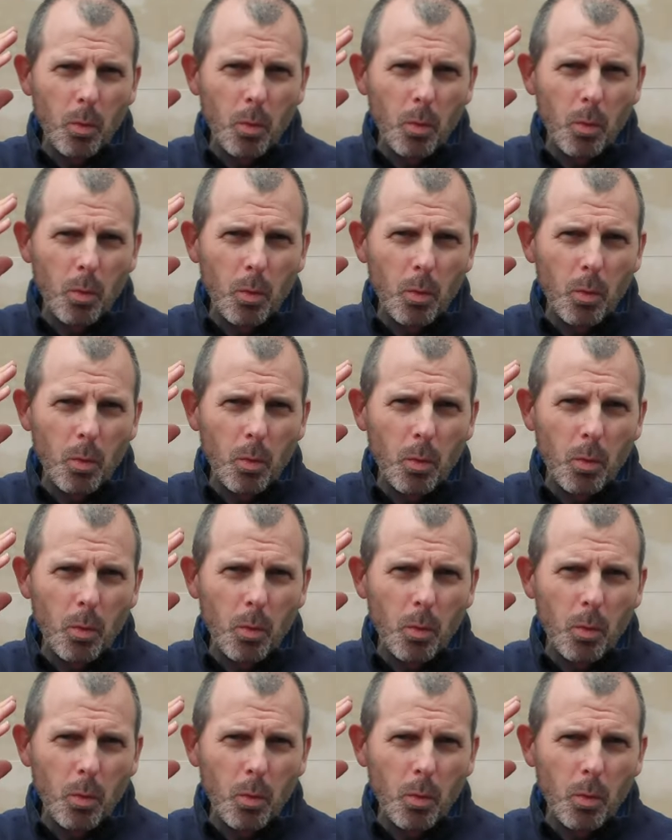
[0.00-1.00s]

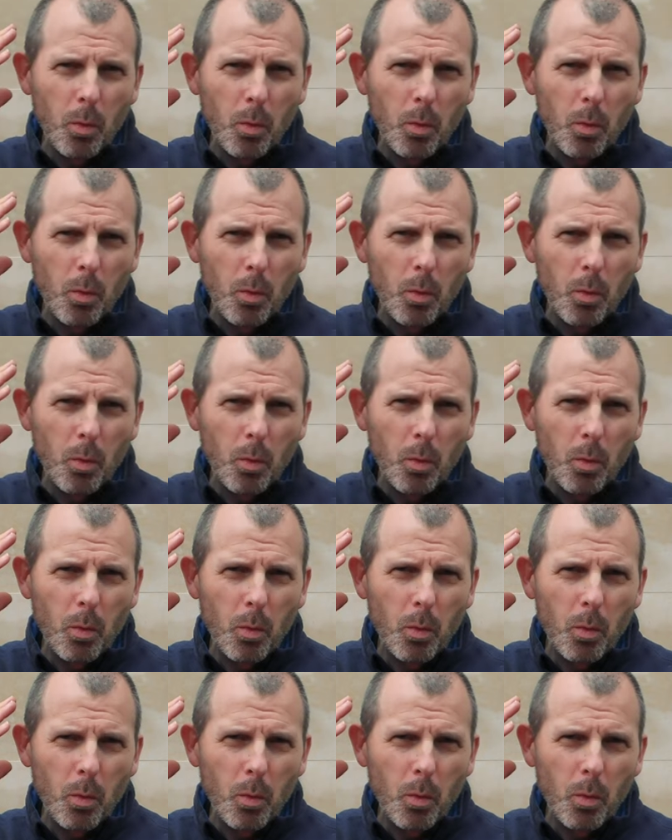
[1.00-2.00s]

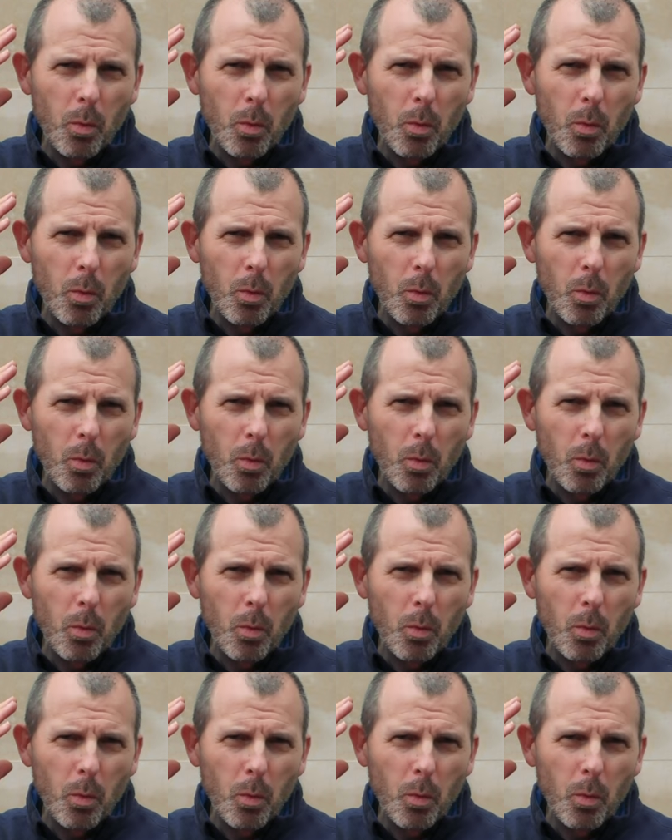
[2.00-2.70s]
Nobody speaks.